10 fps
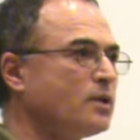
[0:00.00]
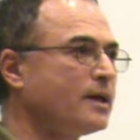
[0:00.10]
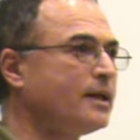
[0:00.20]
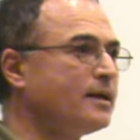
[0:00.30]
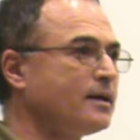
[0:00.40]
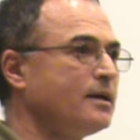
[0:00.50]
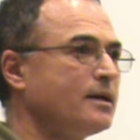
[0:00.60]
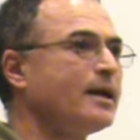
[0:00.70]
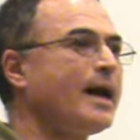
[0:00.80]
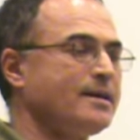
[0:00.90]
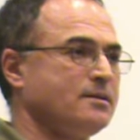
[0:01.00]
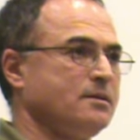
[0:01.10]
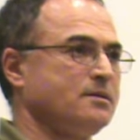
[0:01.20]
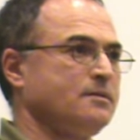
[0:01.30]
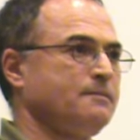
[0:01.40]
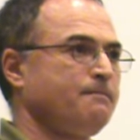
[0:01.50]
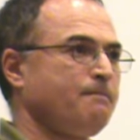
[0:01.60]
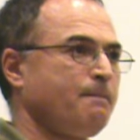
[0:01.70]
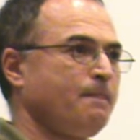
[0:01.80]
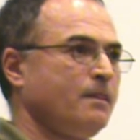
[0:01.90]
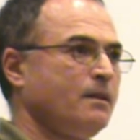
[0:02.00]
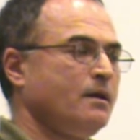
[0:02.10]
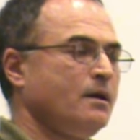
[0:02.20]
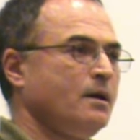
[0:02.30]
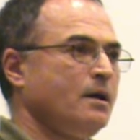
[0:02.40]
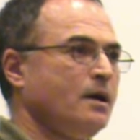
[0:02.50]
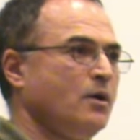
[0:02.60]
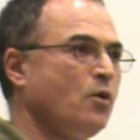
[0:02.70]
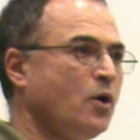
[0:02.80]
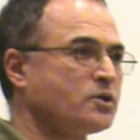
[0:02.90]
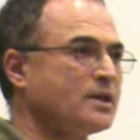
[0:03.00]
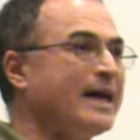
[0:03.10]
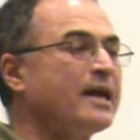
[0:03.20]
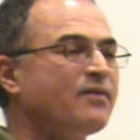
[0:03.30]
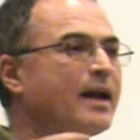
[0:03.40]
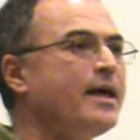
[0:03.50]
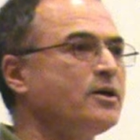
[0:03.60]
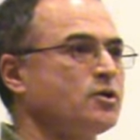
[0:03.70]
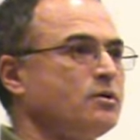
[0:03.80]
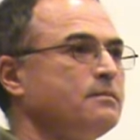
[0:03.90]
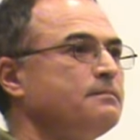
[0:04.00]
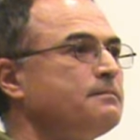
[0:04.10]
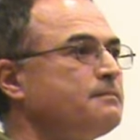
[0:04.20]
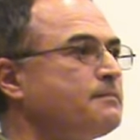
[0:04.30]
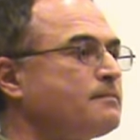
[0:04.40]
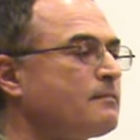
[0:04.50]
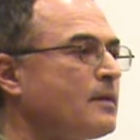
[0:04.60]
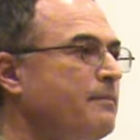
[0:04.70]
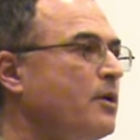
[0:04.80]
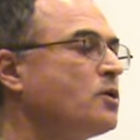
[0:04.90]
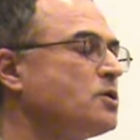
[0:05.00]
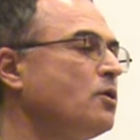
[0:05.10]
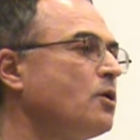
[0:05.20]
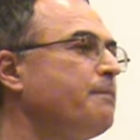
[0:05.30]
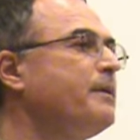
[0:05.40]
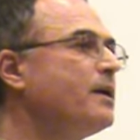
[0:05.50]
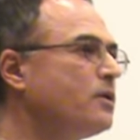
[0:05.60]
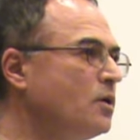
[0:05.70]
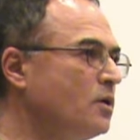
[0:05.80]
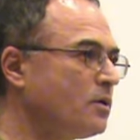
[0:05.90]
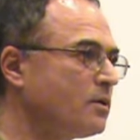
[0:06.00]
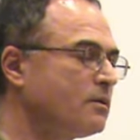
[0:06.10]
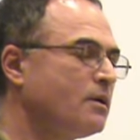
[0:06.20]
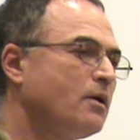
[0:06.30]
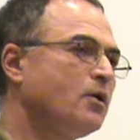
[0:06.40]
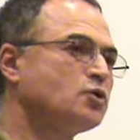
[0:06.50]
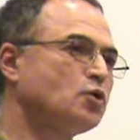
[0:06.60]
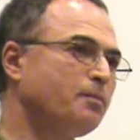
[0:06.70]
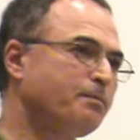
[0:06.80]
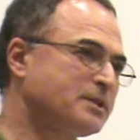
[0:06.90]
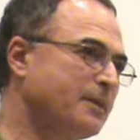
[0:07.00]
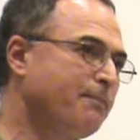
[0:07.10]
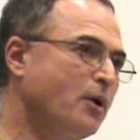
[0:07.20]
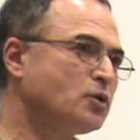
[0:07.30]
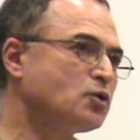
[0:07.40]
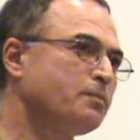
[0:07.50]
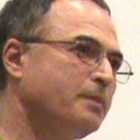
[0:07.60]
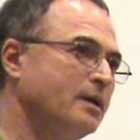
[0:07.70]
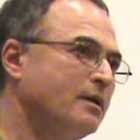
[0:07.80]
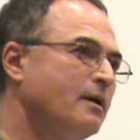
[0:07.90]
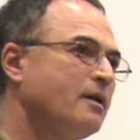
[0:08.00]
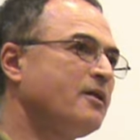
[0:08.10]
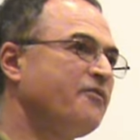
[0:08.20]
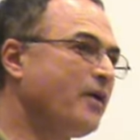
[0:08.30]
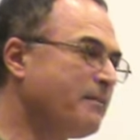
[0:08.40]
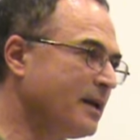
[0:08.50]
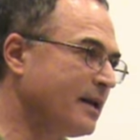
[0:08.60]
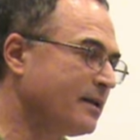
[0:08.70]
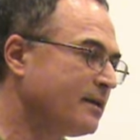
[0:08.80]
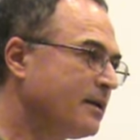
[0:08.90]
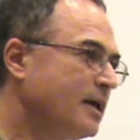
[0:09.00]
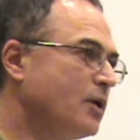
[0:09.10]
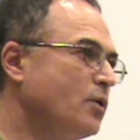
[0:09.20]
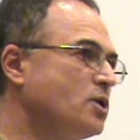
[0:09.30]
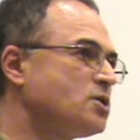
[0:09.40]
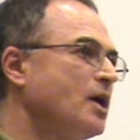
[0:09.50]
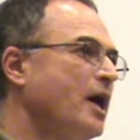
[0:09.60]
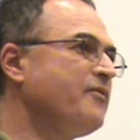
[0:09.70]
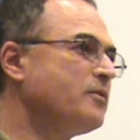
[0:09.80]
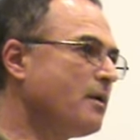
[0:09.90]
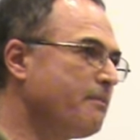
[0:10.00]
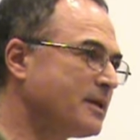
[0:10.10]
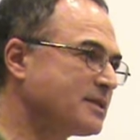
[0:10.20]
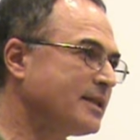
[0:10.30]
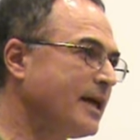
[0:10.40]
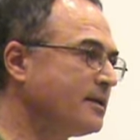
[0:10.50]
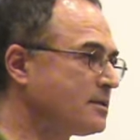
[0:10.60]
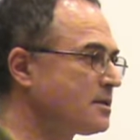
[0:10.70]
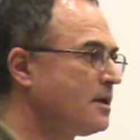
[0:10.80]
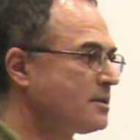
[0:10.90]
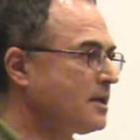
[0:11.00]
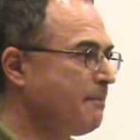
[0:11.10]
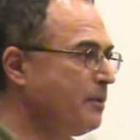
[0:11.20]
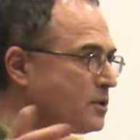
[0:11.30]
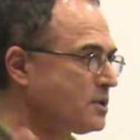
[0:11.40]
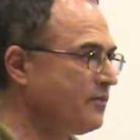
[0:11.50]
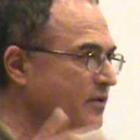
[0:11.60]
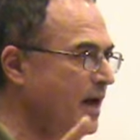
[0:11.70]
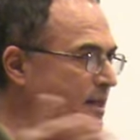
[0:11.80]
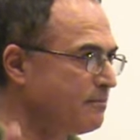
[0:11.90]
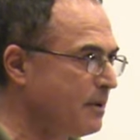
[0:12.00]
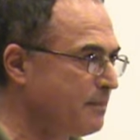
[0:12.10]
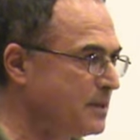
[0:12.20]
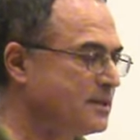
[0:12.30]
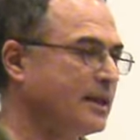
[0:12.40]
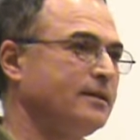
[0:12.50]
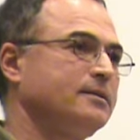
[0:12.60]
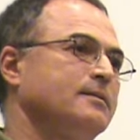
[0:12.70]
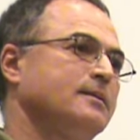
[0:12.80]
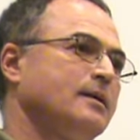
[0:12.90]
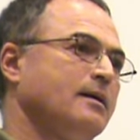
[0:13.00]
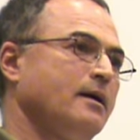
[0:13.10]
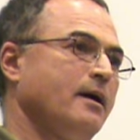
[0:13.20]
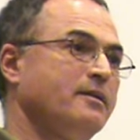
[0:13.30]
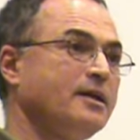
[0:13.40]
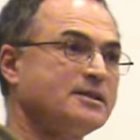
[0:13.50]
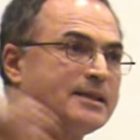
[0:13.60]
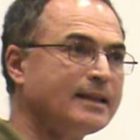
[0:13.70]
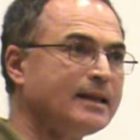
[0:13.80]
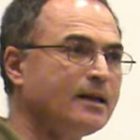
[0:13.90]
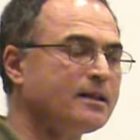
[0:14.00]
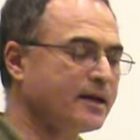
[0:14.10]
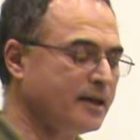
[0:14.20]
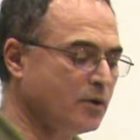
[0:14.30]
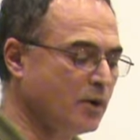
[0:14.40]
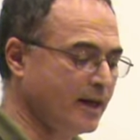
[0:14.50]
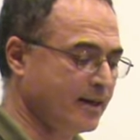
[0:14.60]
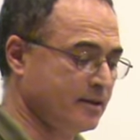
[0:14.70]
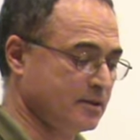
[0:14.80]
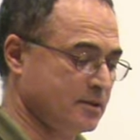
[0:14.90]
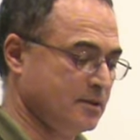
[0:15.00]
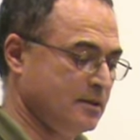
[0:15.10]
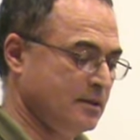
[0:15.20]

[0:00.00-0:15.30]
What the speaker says: to the Greek crisis was a revelation. Because the European Union was supposed to be the family in which every member state supports every other member state. And then suddenly the Greek workers